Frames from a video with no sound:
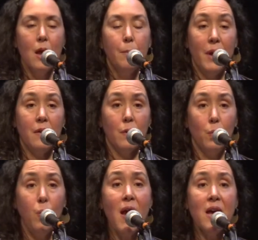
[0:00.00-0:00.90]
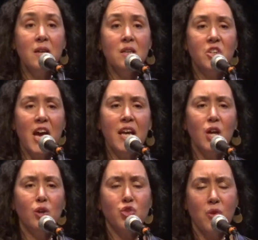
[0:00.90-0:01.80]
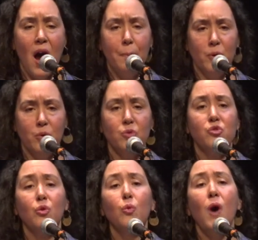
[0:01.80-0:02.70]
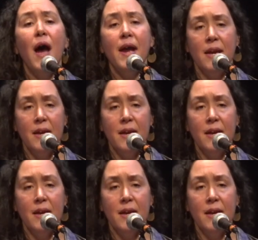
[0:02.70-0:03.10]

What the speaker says: May the wind take your troubles away.